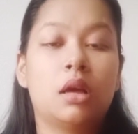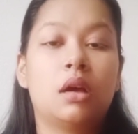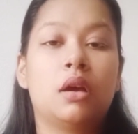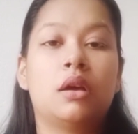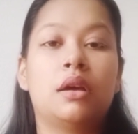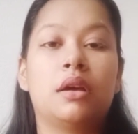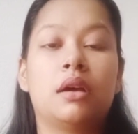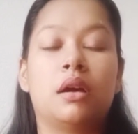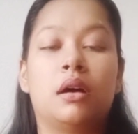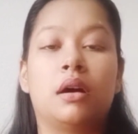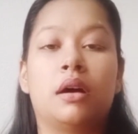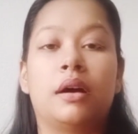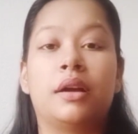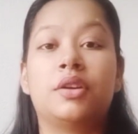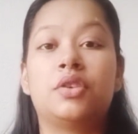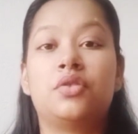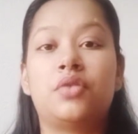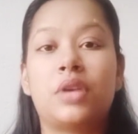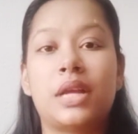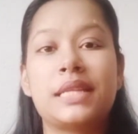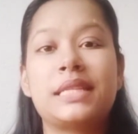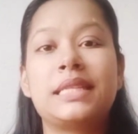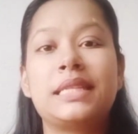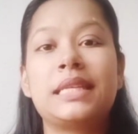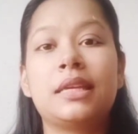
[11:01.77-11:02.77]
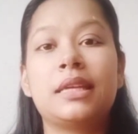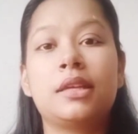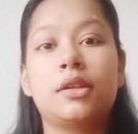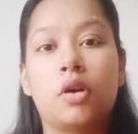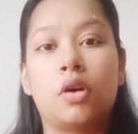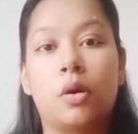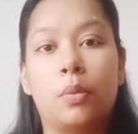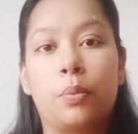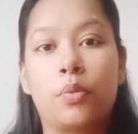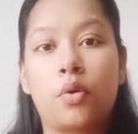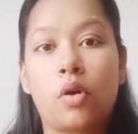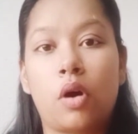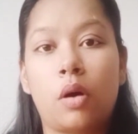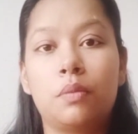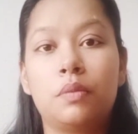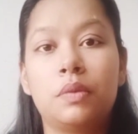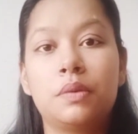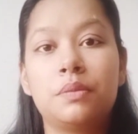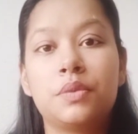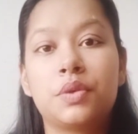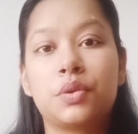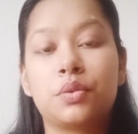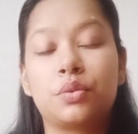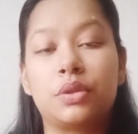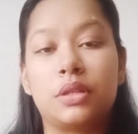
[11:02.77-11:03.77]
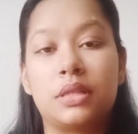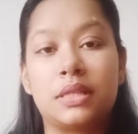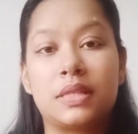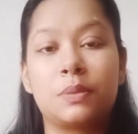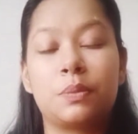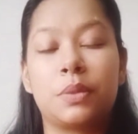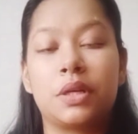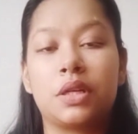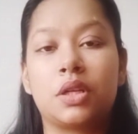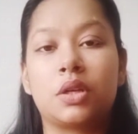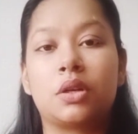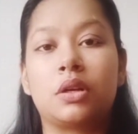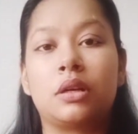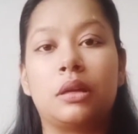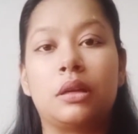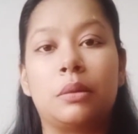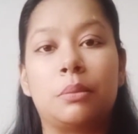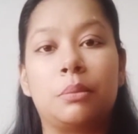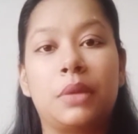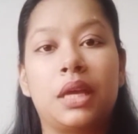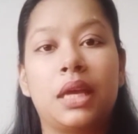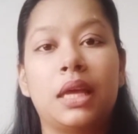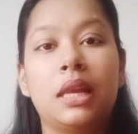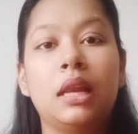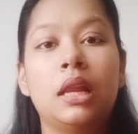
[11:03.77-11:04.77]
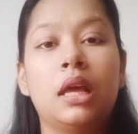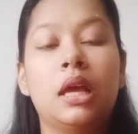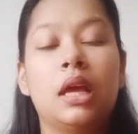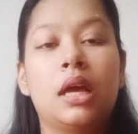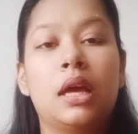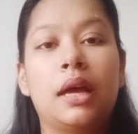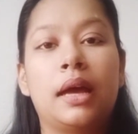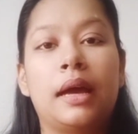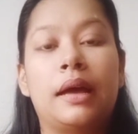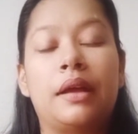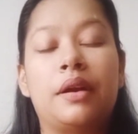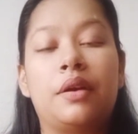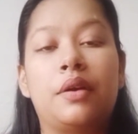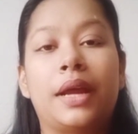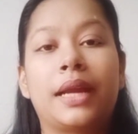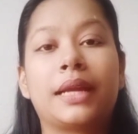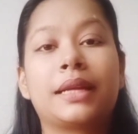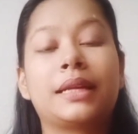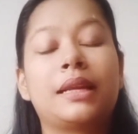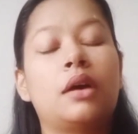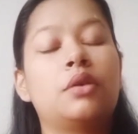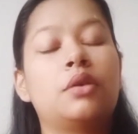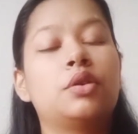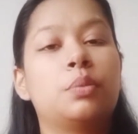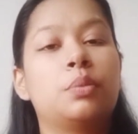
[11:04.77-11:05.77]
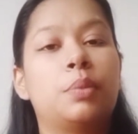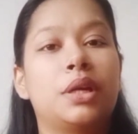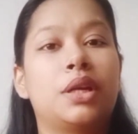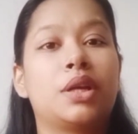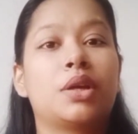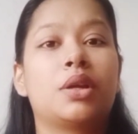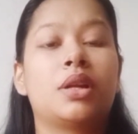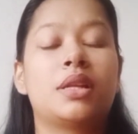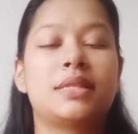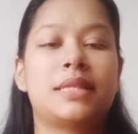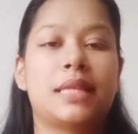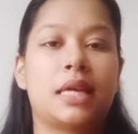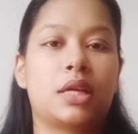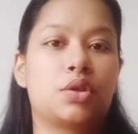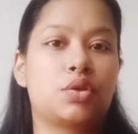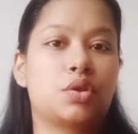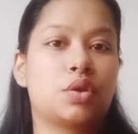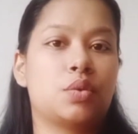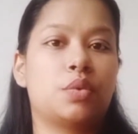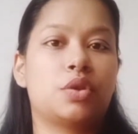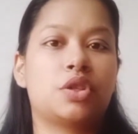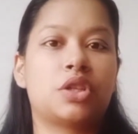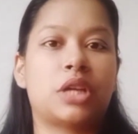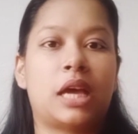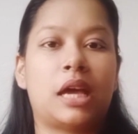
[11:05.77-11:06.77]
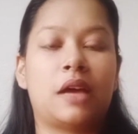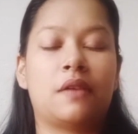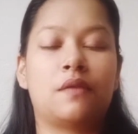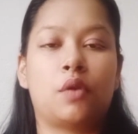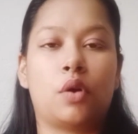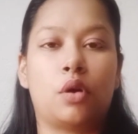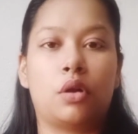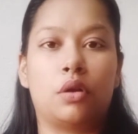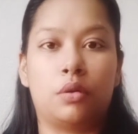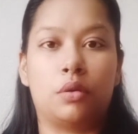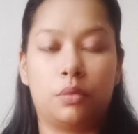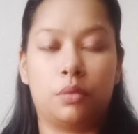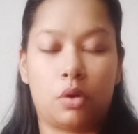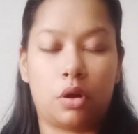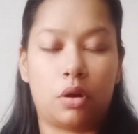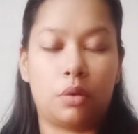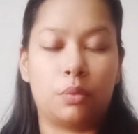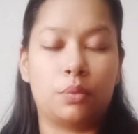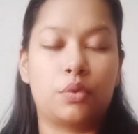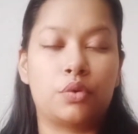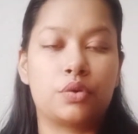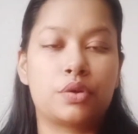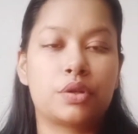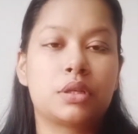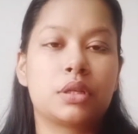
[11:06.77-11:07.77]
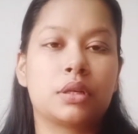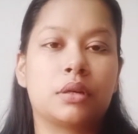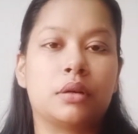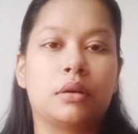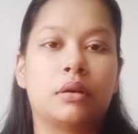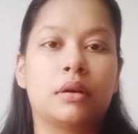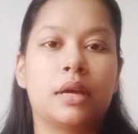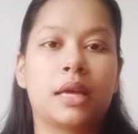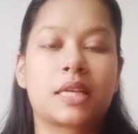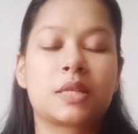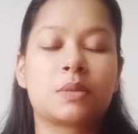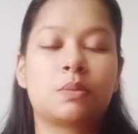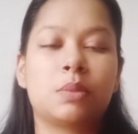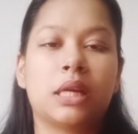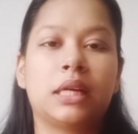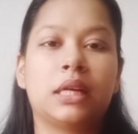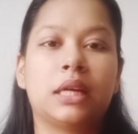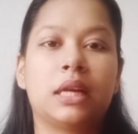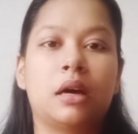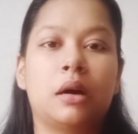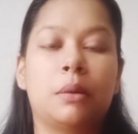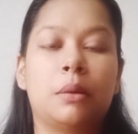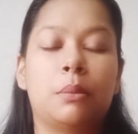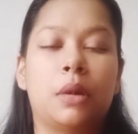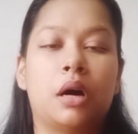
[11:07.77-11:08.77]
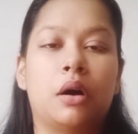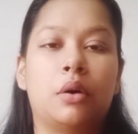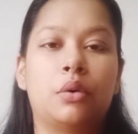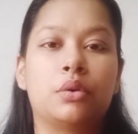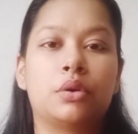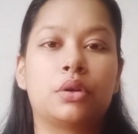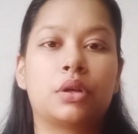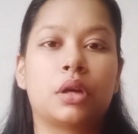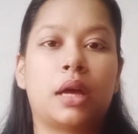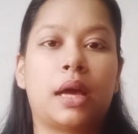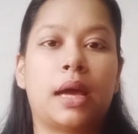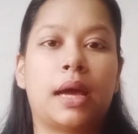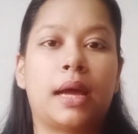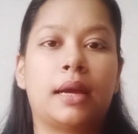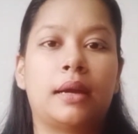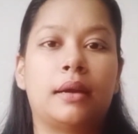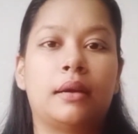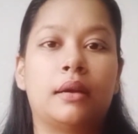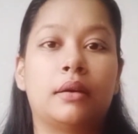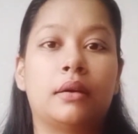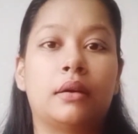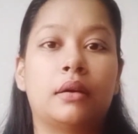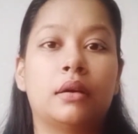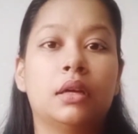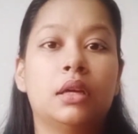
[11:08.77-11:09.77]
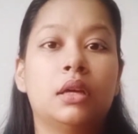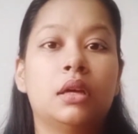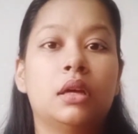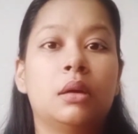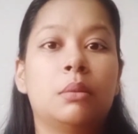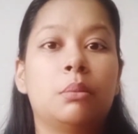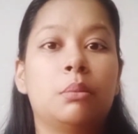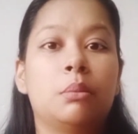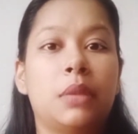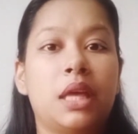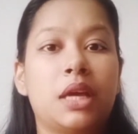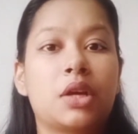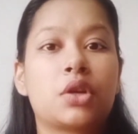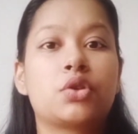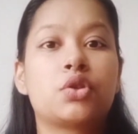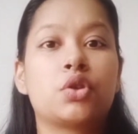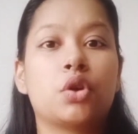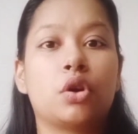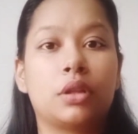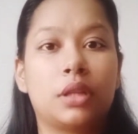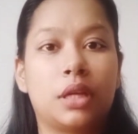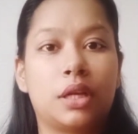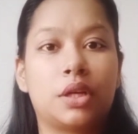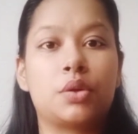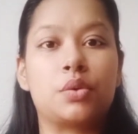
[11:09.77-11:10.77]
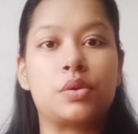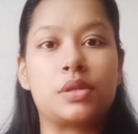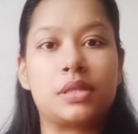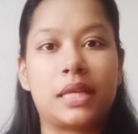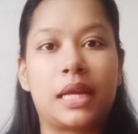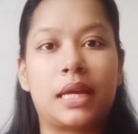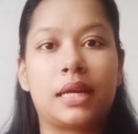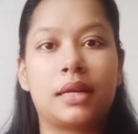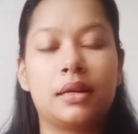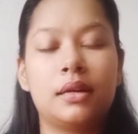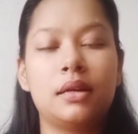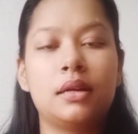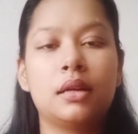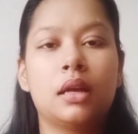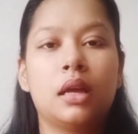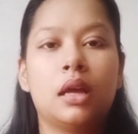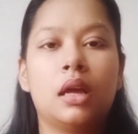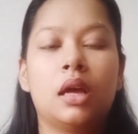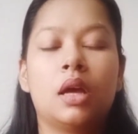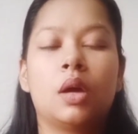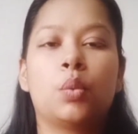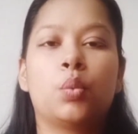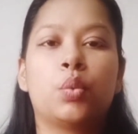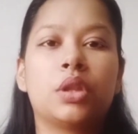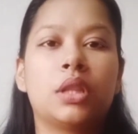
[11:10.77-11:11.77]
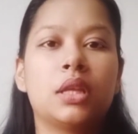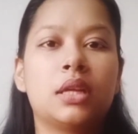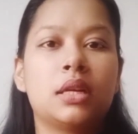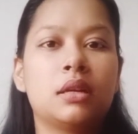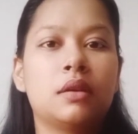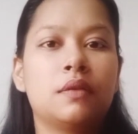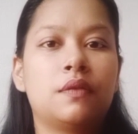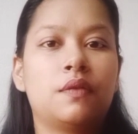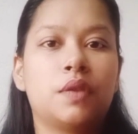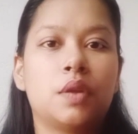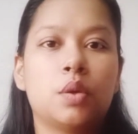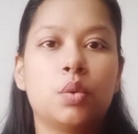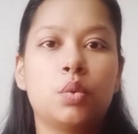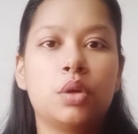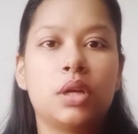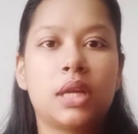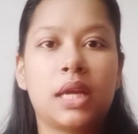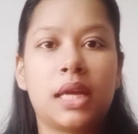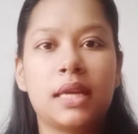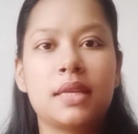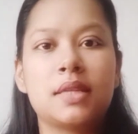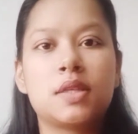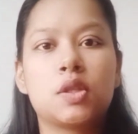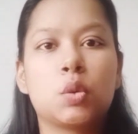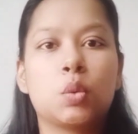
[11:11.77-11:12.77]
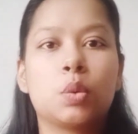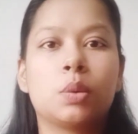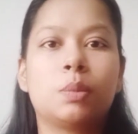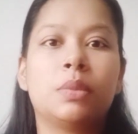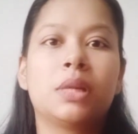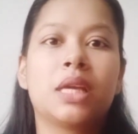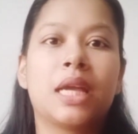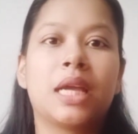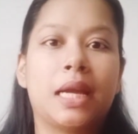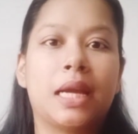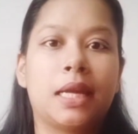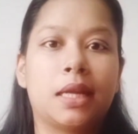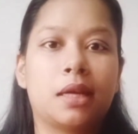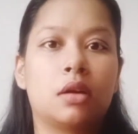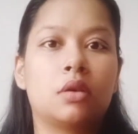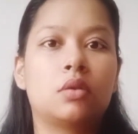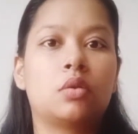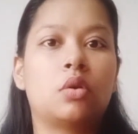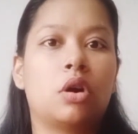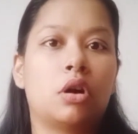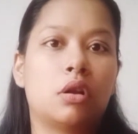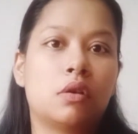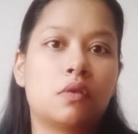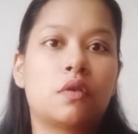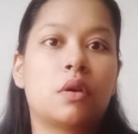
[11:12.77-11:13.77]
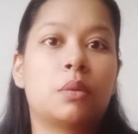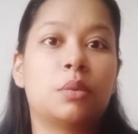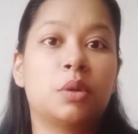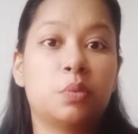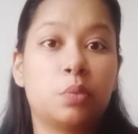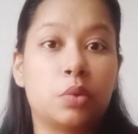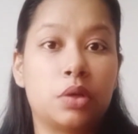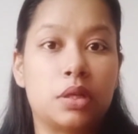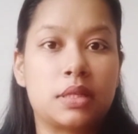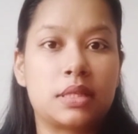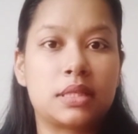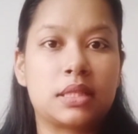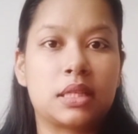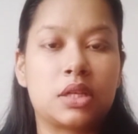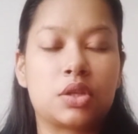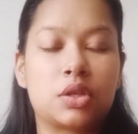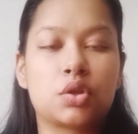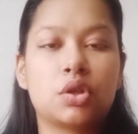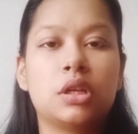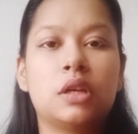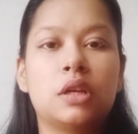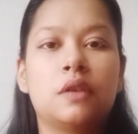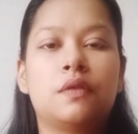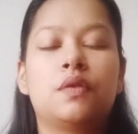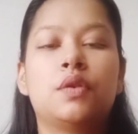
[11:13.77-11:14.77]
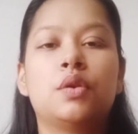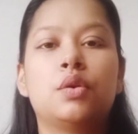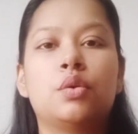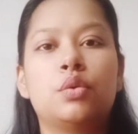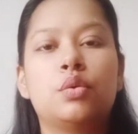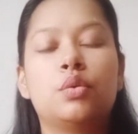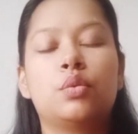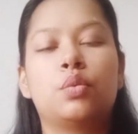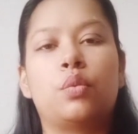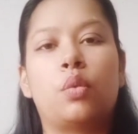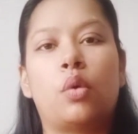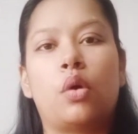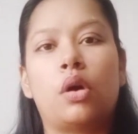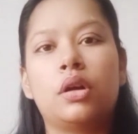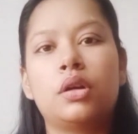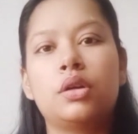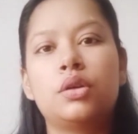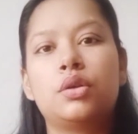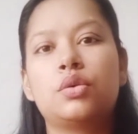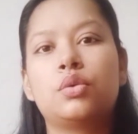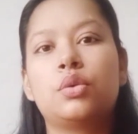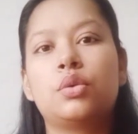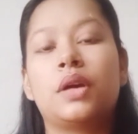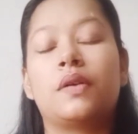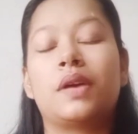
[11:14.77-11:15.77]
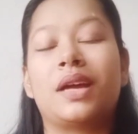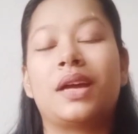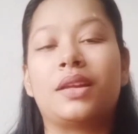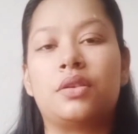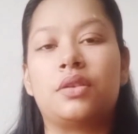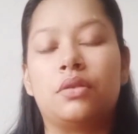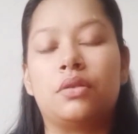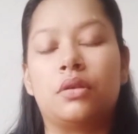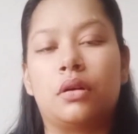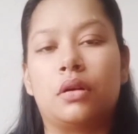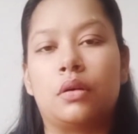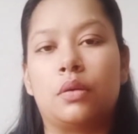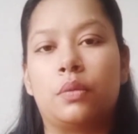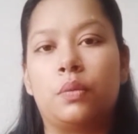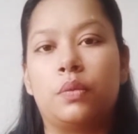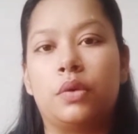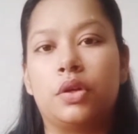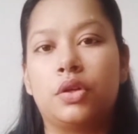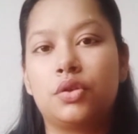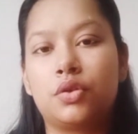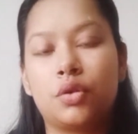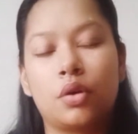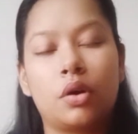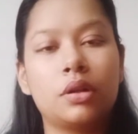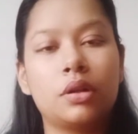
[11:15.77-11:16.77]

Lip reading: addressing your problem to this particular mail, and write down the particular section which I have almost explained about, and make sure that you send it. Within few days you will be getting a call from the police station. If you want to withdraw the